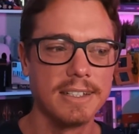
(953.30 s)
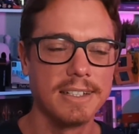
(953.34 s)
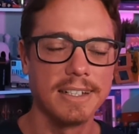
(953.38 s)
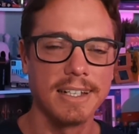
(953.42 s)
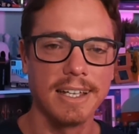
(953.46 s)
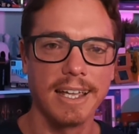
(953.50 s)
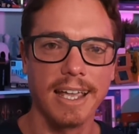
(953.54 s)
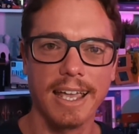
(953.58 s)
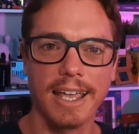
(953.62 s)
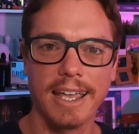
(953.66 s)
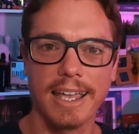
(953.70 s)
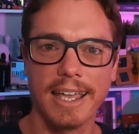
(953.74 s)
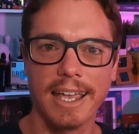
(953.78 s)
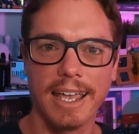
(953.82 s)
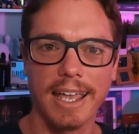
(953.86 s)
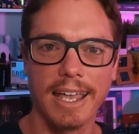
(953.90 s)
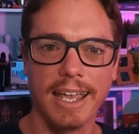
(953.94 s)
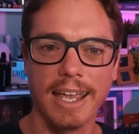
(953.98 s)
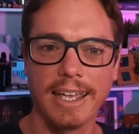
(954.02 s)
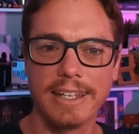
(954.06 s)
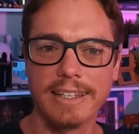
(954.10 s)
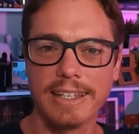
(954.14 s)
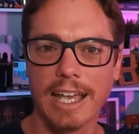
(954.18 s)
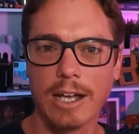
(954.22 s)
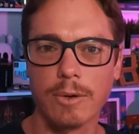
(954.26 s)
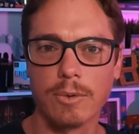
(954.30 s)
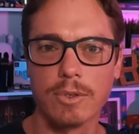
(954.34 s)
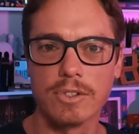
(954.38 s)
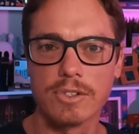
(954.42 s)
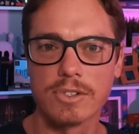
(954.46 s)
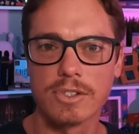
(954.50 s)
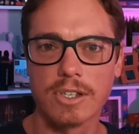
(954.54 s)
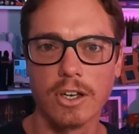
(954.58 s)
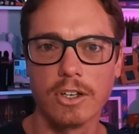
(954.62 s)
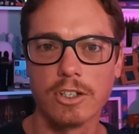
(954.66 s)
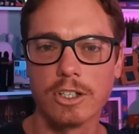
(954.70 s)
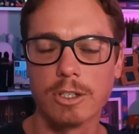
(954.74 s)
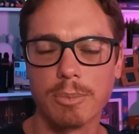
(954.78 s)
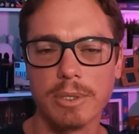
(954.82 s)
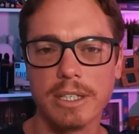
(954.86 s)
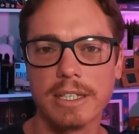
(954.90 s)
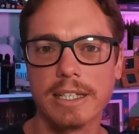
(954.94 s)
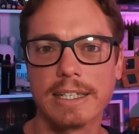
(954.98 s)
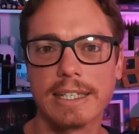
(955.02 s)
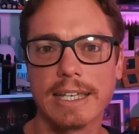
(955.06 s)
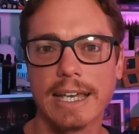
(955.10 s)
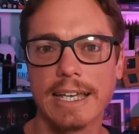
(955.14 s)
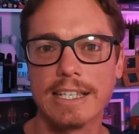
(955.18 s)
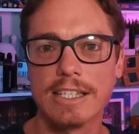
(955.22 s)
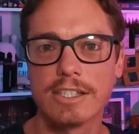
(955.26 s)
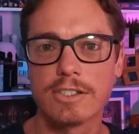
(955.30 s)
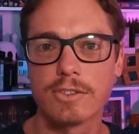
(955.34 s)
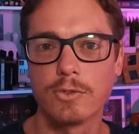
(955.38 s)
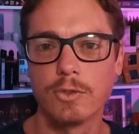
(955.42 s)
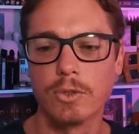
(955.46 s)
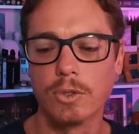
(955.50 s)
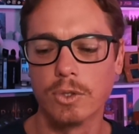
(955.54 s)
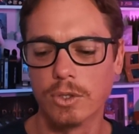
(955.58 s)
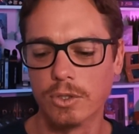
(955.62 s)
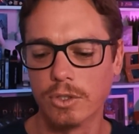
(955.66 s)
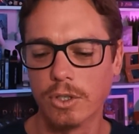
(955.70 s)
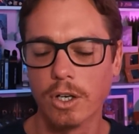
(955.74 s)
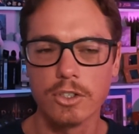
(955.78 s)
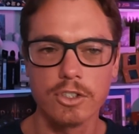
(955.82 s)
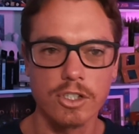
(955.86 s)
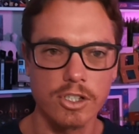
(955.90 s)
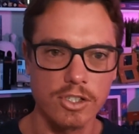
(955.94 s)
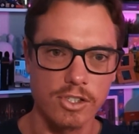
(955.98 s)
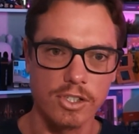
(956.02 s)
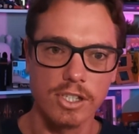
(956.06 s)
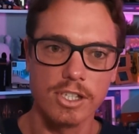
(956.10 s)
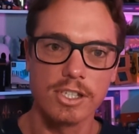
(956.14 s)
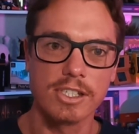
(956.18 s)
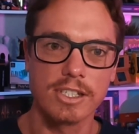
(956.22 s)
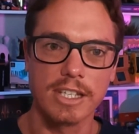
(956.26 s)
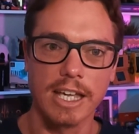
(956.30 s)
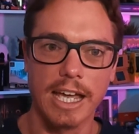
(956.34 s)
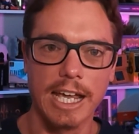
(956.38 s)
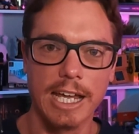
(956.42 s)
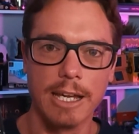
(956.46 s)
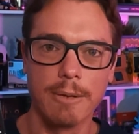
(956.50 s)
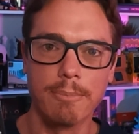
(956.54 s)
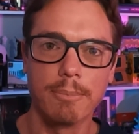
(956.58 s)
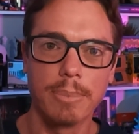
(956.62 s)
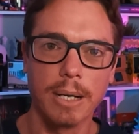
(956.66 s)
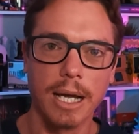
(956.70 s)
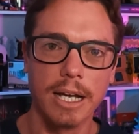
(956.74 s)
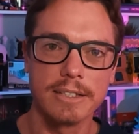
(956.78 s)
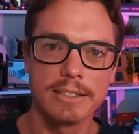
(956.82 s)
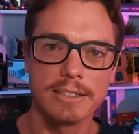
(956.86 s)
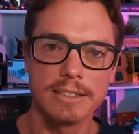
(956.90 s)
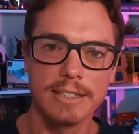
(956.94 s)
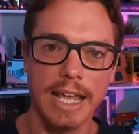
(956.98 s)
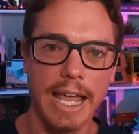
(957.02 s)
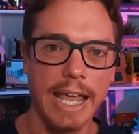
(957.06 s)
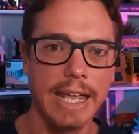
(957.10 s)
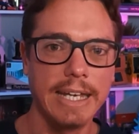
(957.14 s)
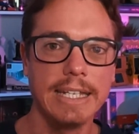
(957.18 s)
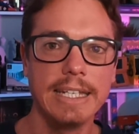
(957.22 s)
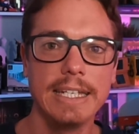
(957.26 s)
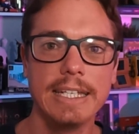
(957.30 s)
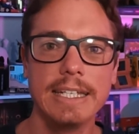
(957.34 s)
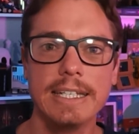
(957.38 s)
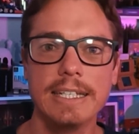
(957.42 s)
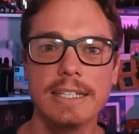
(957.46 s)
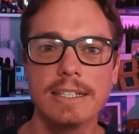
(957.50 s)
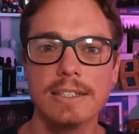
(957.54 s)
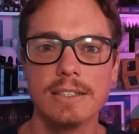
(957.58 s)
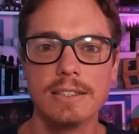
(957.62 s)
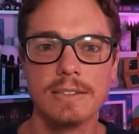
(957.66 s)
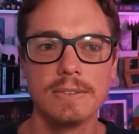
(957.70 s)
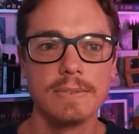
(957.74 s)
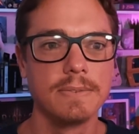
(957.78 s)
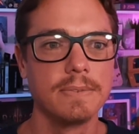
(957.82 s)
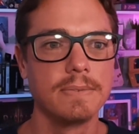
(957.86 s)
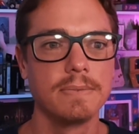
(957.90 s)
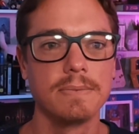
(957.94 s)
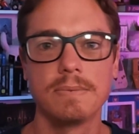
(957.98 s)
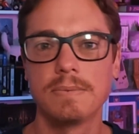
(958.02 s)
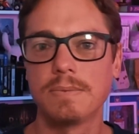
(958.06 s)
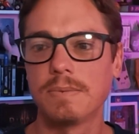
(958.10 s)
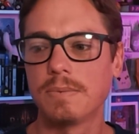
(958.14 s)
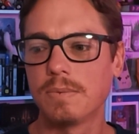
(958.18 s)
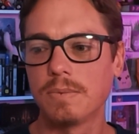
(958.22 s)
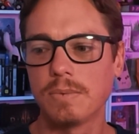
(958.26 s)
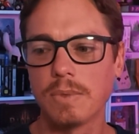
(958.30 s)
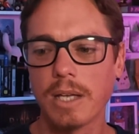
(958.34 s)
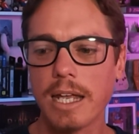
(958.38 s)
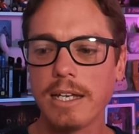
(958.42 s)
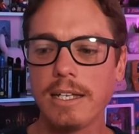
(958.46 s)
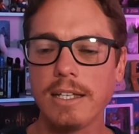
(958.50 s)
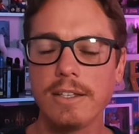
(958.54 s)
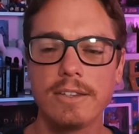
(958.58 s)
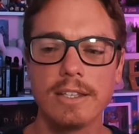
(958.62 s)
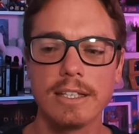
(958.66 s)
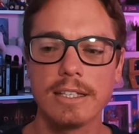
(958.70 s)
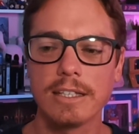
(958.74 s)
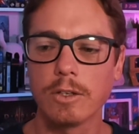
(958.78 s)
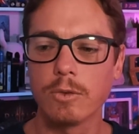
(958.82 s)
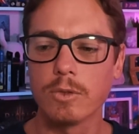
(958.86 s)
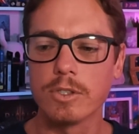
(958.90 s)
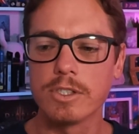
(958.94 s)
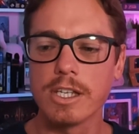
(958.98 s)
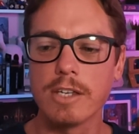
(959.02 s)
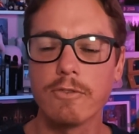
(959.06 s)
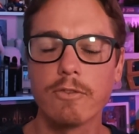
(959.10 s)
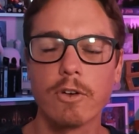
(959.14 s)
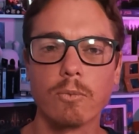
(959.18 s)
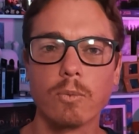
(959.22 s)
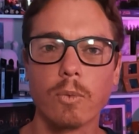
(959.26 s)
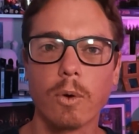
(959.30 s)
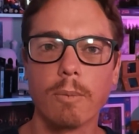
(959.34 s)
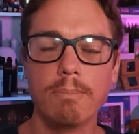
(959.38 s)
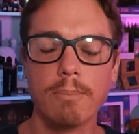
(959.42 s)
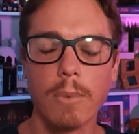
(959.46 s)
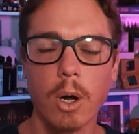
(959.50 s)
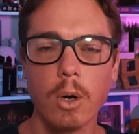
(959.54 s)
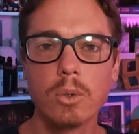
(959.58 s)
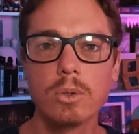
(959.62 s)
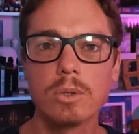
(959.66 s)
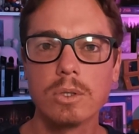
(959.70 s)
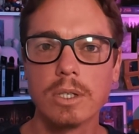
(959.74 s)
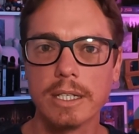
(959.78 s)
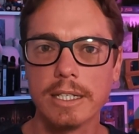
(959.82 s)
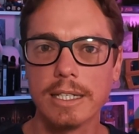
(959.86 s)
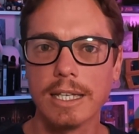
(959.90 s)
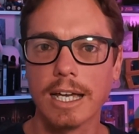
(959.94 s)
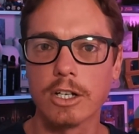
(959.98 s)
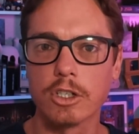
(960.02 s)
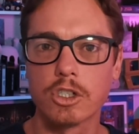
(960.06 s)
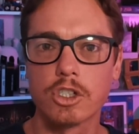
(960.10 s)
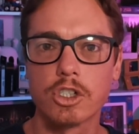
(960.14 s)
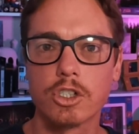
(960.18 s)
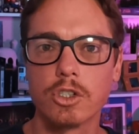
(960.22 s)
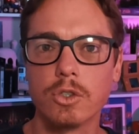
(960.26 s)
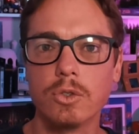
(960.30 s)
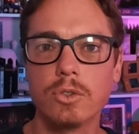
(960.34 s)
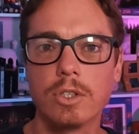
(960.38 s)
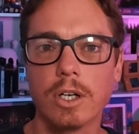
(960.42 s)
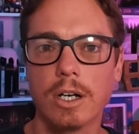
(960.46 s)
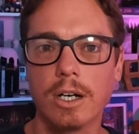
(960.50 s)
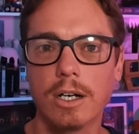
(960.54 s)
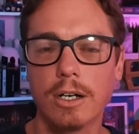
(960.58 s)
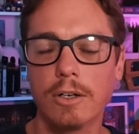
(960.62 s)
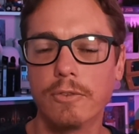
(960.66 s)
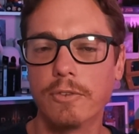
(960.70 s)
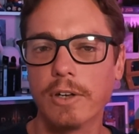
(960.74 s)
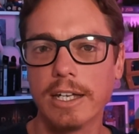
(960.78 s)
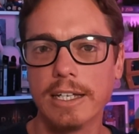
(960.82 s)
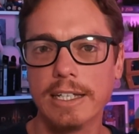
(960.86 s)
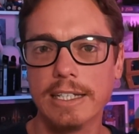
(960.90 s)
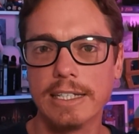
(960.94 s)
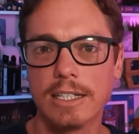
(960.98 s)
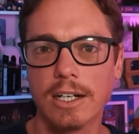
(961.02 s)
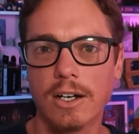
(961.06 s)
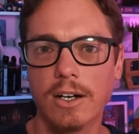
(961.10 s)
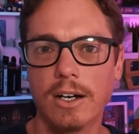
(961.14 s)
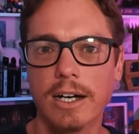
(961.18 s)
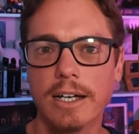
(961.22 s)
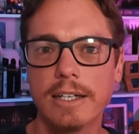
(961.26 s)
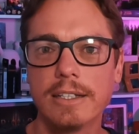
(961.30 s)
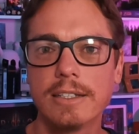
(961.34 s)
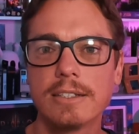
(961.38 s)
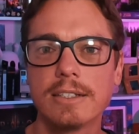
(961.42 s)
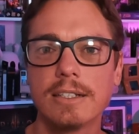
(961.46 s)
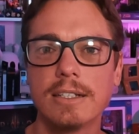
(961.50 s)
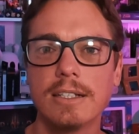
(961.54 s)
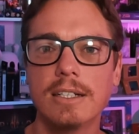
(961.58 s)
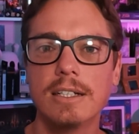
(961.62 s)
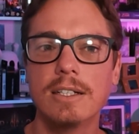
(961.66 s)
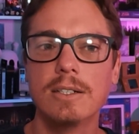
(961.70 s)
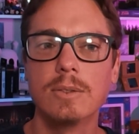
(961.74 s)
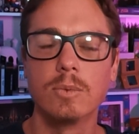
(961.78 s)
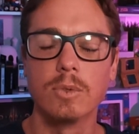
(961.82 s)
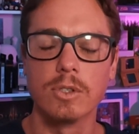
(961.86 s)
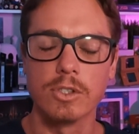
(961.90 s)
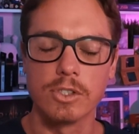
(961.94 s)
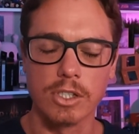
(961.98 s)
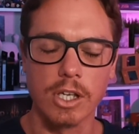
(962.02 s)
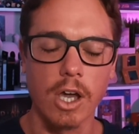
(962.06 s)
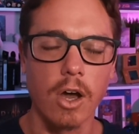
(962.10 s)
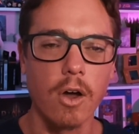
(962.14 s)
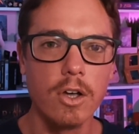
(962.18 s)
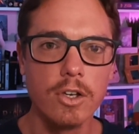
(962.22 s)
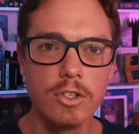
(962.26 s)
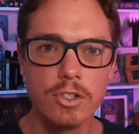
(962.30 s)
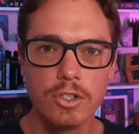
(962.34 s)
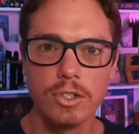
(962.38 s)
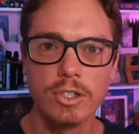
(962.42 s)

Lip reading: And that was going to be the case for not just this game, but anything that was even remotely a shooter of any kind was going to